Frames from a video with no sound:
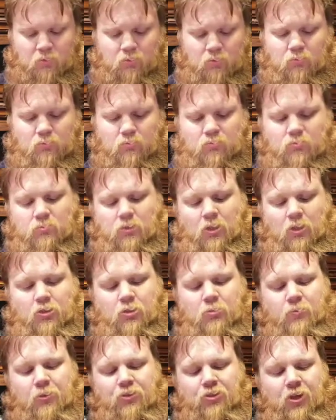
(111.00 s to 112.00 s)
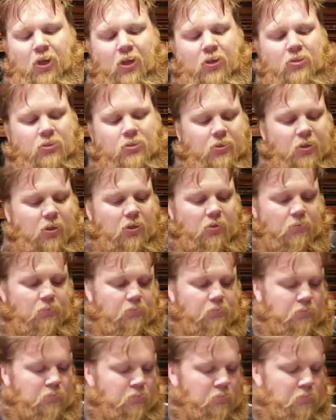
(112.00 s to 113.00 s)
Ooh, not too much gas on that.
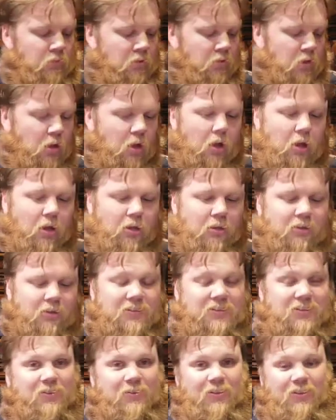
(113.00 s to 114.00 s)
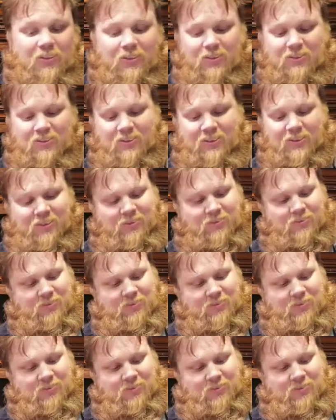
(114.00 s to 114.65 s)
Let's see what it looks like.